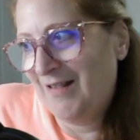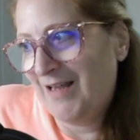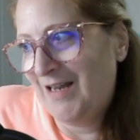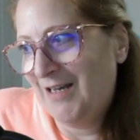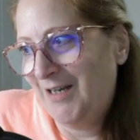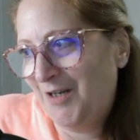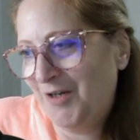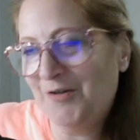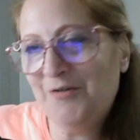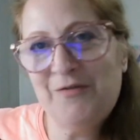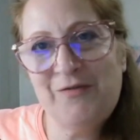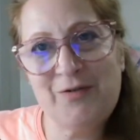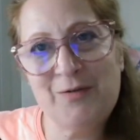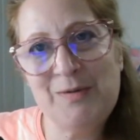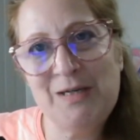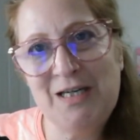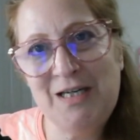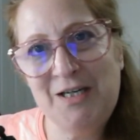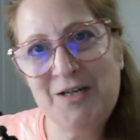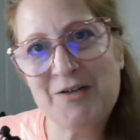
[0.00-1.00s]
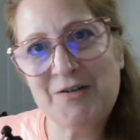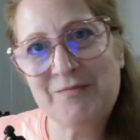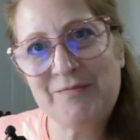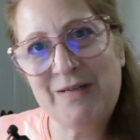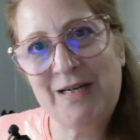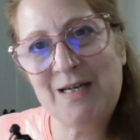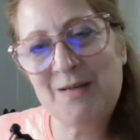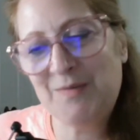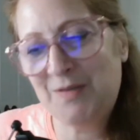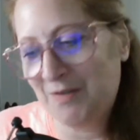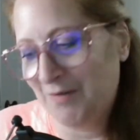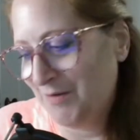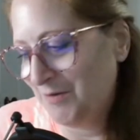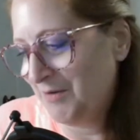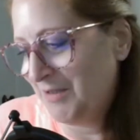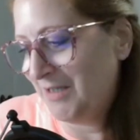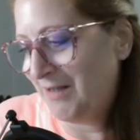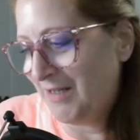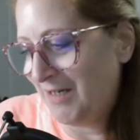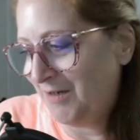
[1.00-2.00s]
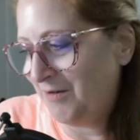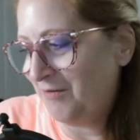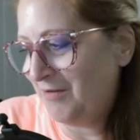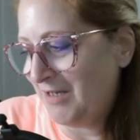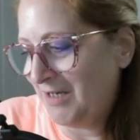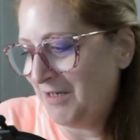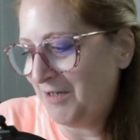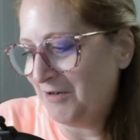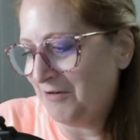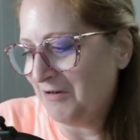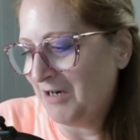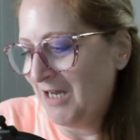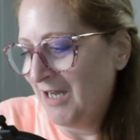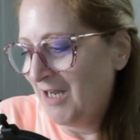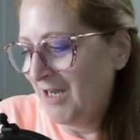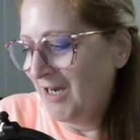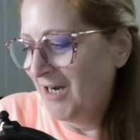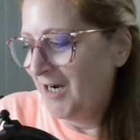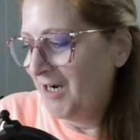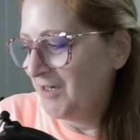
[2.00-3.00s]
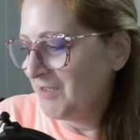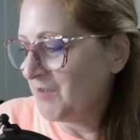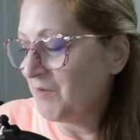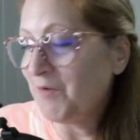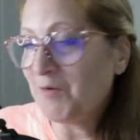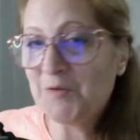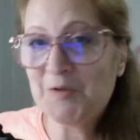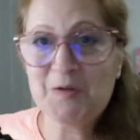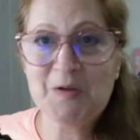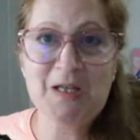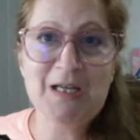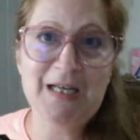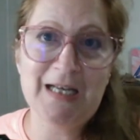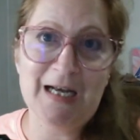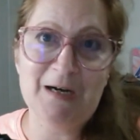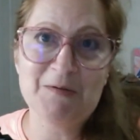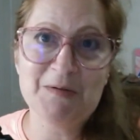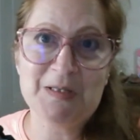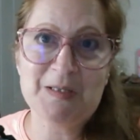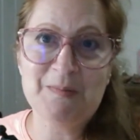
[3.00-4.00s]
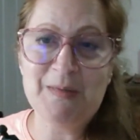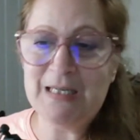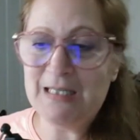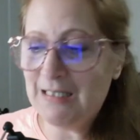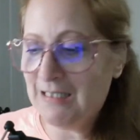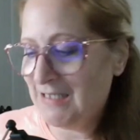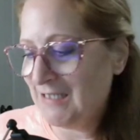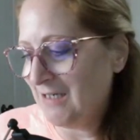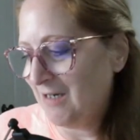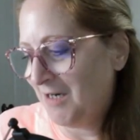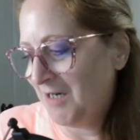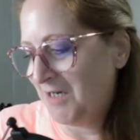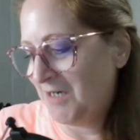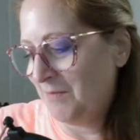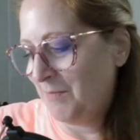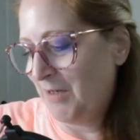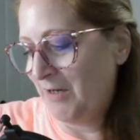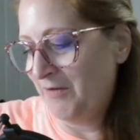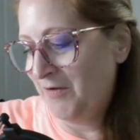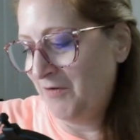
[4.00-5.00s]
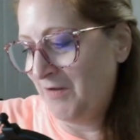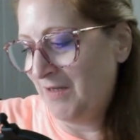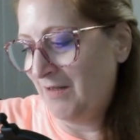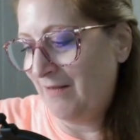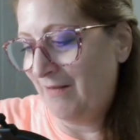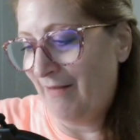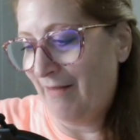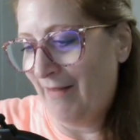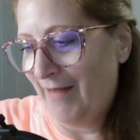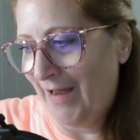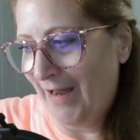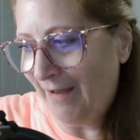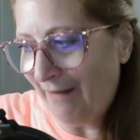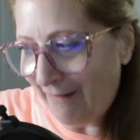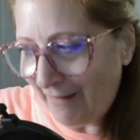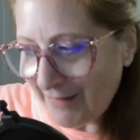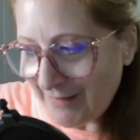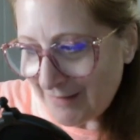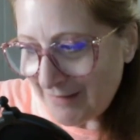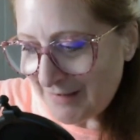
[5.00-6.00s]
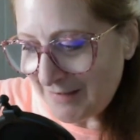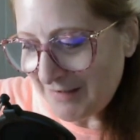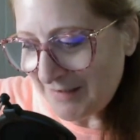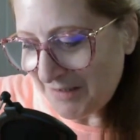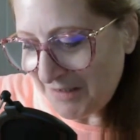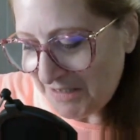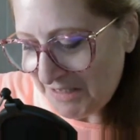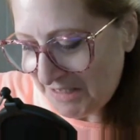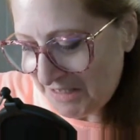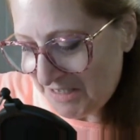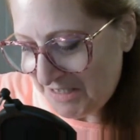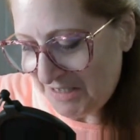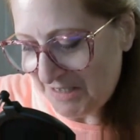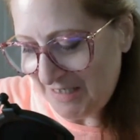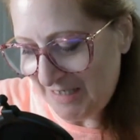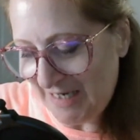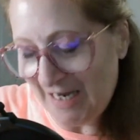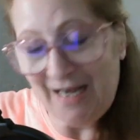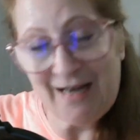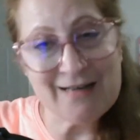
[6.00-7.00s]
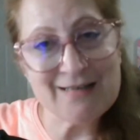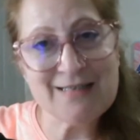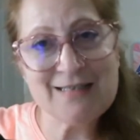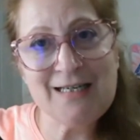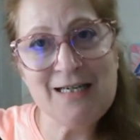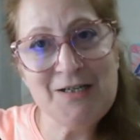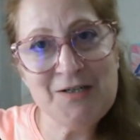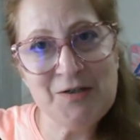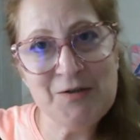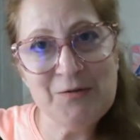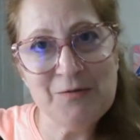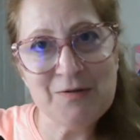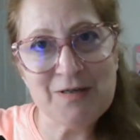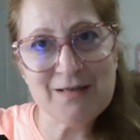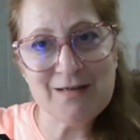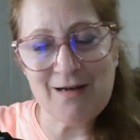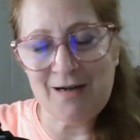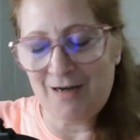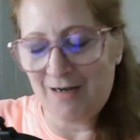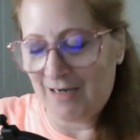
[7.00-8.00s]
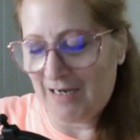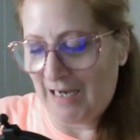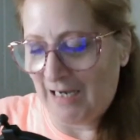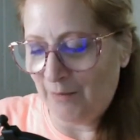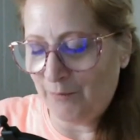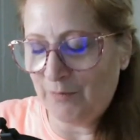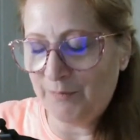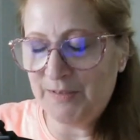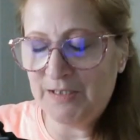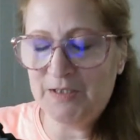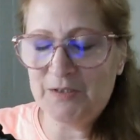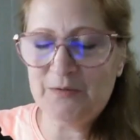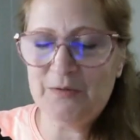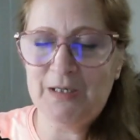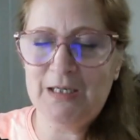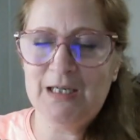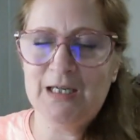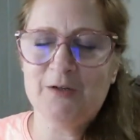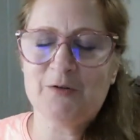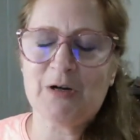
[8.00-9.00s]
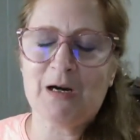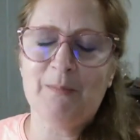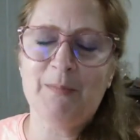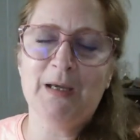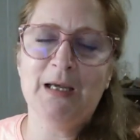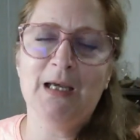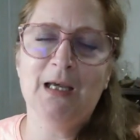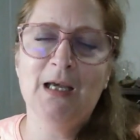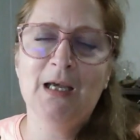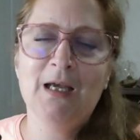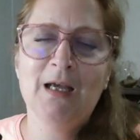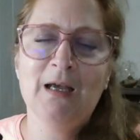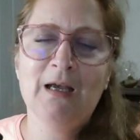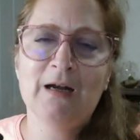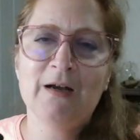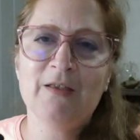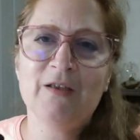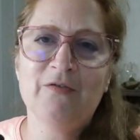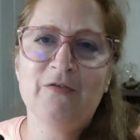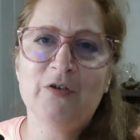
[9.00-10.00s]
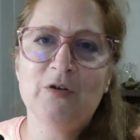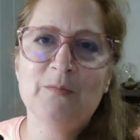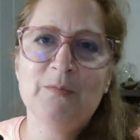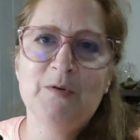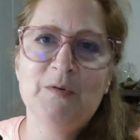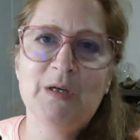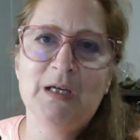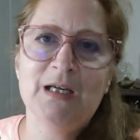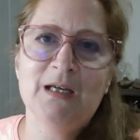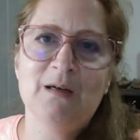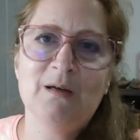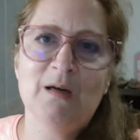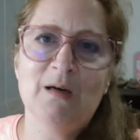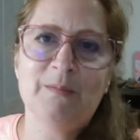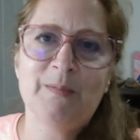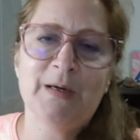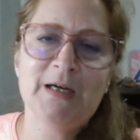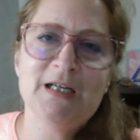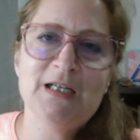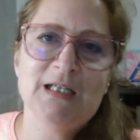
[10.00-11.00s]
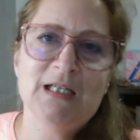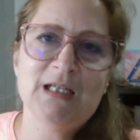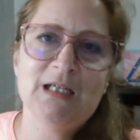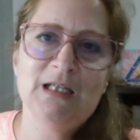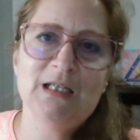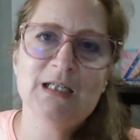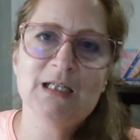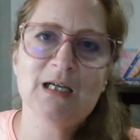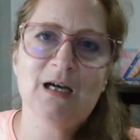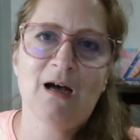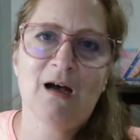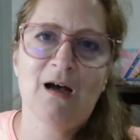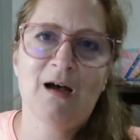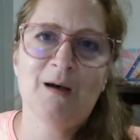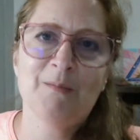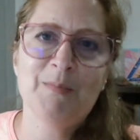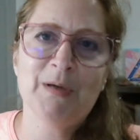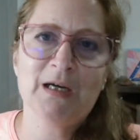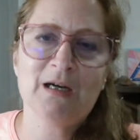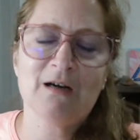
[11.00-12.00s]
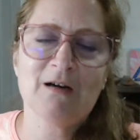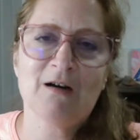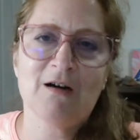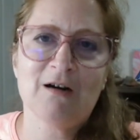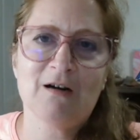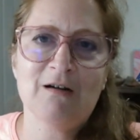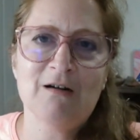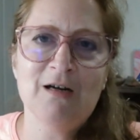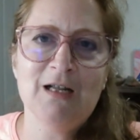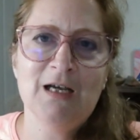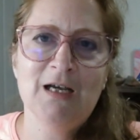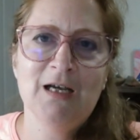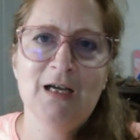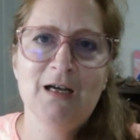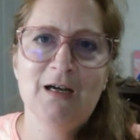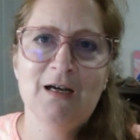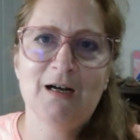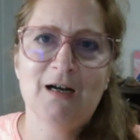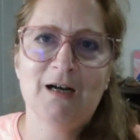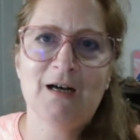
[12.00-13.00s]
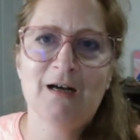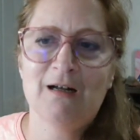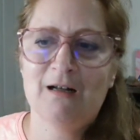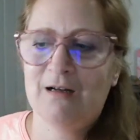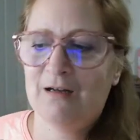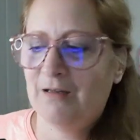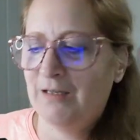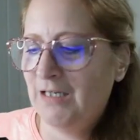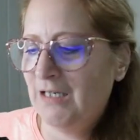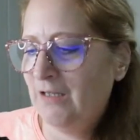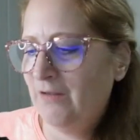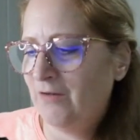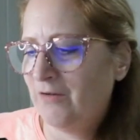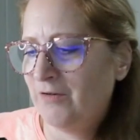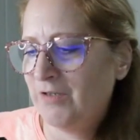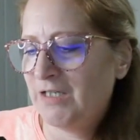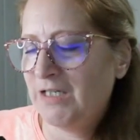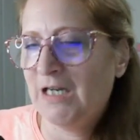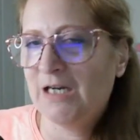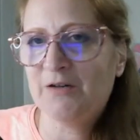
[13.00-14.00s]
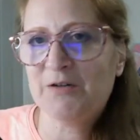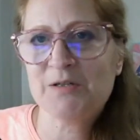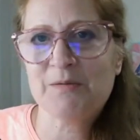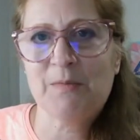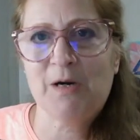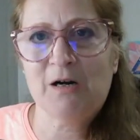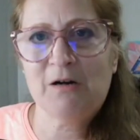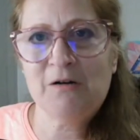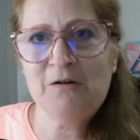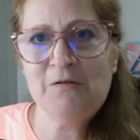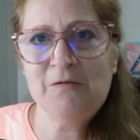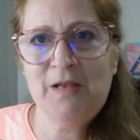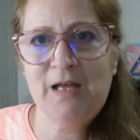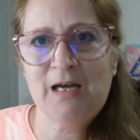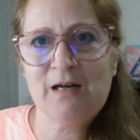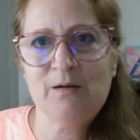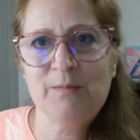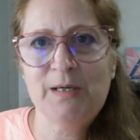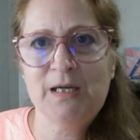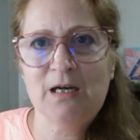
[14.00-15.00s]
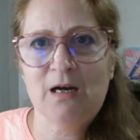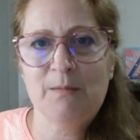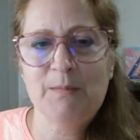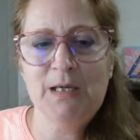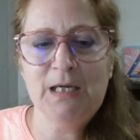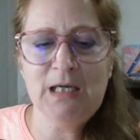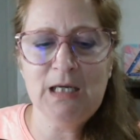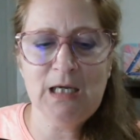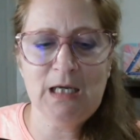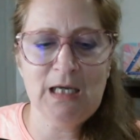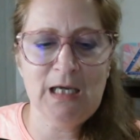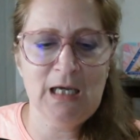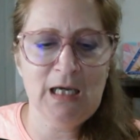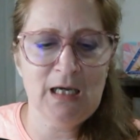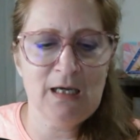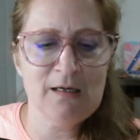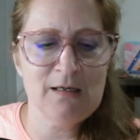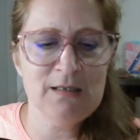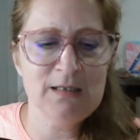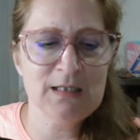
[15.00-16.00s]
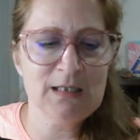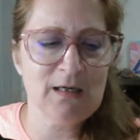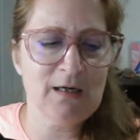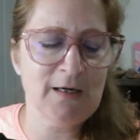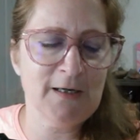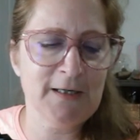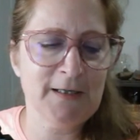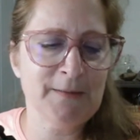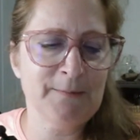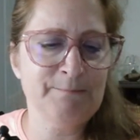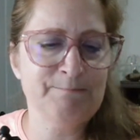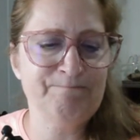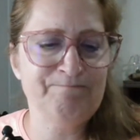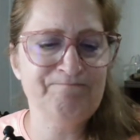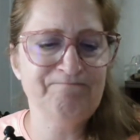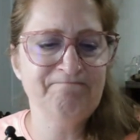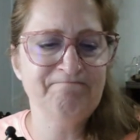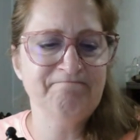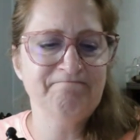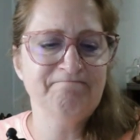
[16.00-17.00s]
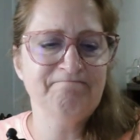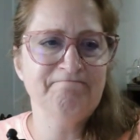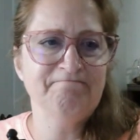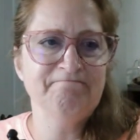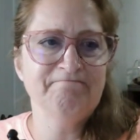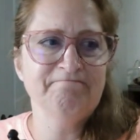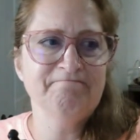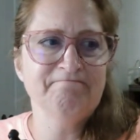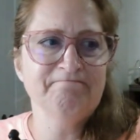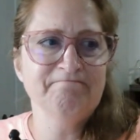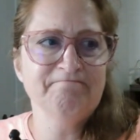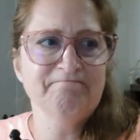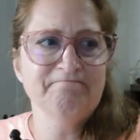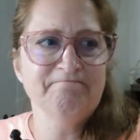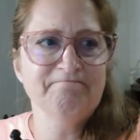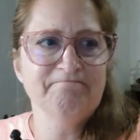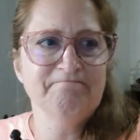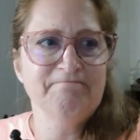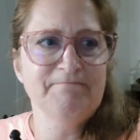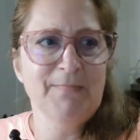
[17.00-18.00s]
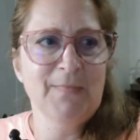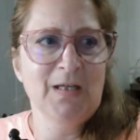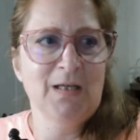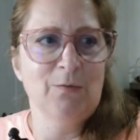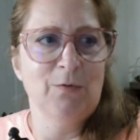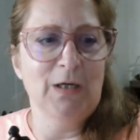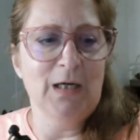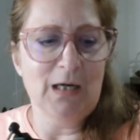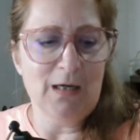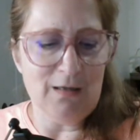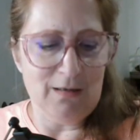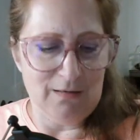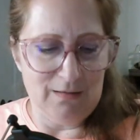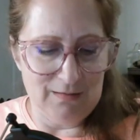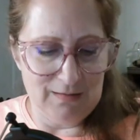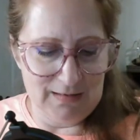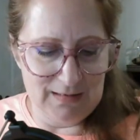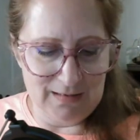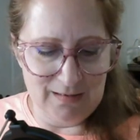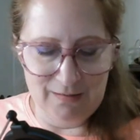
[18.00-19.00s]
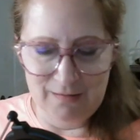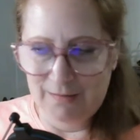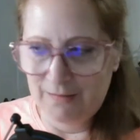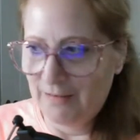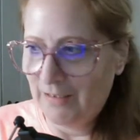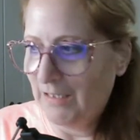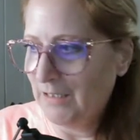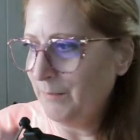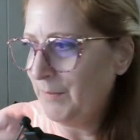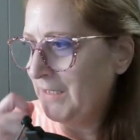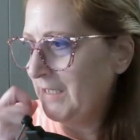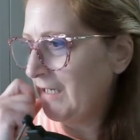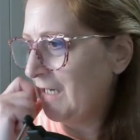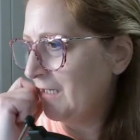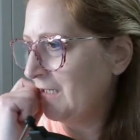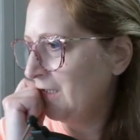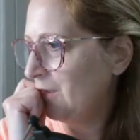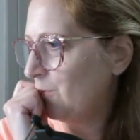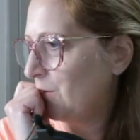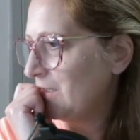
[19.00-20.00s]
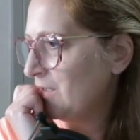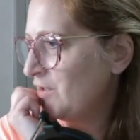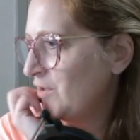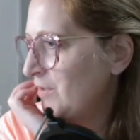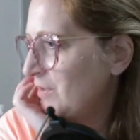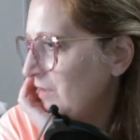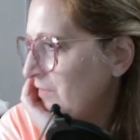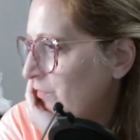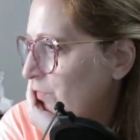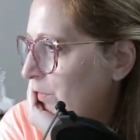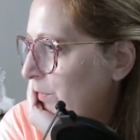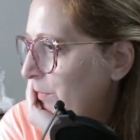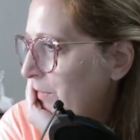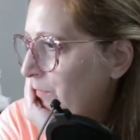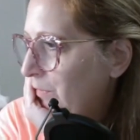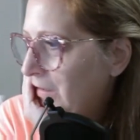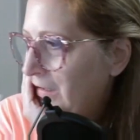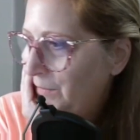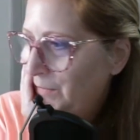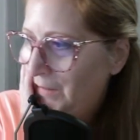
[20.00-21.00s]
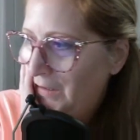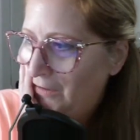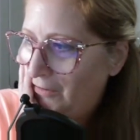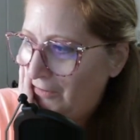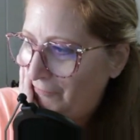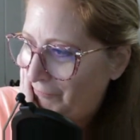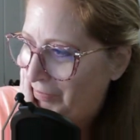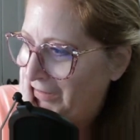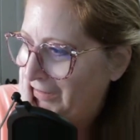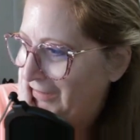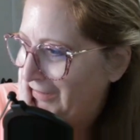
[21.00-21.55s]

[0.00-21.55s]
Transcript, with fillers: Thank you for being here. Absolutely. Thank you. Thank you. So those are the announcements. Um, other than that, uh, yeah, stay tuned. Uh, I will be doing dropping the full moon in Pisces, um, pick a card, uh, either today or tomorrow. That'll be coming. And, um, what else? Anybody got any questions for me while I'm here?